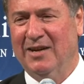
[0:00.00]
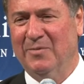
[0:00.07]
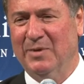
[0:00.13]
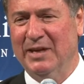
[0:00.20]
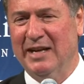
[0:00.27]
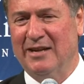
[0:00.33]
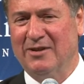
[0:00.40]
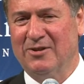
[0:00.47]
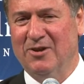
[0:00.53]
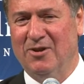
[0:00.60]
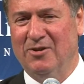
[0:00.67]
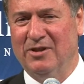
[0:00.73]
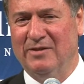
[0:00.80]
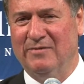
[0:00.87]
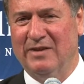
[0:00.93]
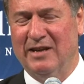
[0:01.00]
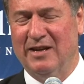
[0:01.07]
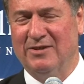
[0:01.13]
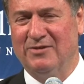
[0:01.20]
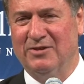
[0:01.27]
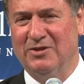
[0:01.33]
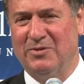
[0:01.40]
We had a goal of
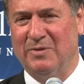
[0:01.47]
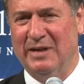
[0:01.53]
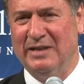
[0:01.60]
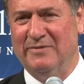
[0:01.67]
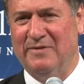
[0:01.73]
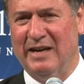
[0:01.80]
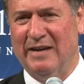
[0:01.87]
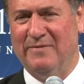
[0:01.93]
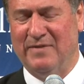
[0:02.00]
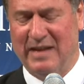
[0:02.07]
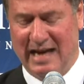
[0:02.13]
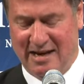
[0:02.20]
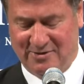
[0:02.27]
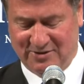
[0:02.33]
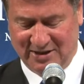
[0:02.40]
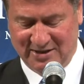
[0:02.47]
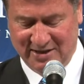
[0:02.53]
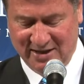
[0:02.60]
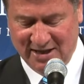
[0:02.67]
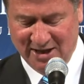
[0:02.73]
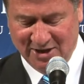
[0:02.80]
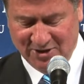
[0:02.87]
125,000
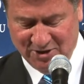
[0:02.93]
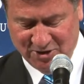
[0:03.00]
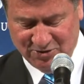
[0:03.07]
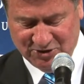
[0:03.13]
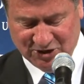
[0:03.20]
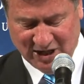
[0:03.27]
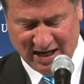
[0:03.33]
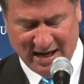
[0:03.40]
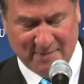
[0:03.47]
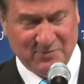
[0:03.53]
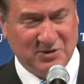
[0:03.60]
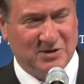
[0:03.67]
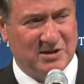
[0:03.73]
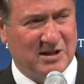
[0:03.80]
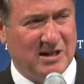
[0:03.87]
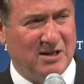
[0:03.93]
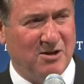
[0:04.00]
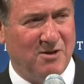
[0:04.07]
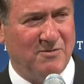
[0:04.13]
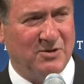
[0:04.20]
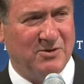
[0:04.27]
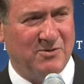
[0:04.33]
new jobs.
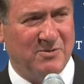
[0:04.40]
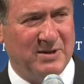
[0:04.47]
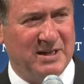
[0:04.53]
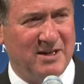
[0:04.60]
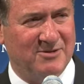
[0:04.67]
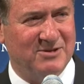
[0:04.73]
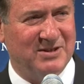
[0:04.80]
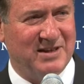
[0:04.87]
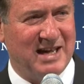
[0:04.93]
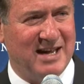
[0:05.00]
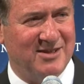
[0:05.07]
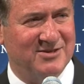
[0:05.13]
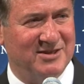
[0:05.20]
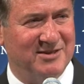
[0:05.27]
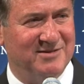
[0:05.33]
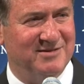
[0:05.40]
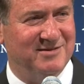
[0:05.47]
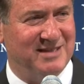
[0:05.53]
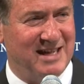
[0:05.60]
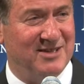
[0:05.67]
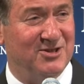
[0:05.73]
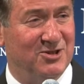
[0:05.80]
Over 300,000
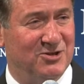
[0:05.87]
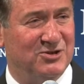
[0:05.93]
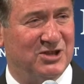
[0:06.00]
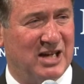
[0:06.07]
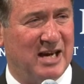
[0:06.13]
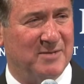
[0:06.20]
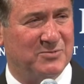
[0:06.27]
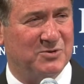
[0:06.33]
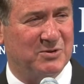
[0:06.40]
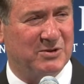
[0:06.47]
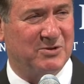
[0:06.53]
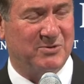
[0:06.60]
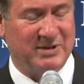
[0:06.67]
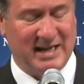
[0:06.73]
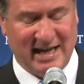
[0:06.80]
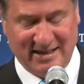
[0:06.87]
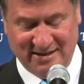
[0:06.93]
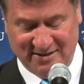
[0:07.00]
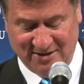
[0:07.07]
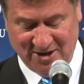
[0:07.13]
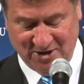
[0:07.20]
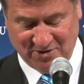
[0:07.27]
net new jobs were
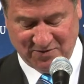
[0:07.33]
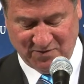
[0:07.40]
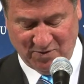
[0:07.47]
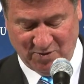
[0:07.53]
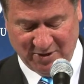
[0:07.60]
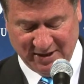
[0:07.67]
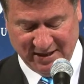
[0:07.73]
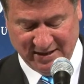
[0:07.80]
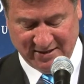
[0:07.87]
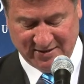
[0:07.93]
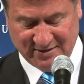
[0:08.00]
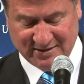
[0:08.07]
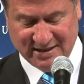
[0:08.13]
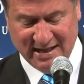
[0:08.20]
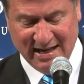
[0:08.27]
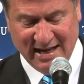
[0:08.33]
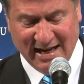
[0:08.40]
created in those 4 years.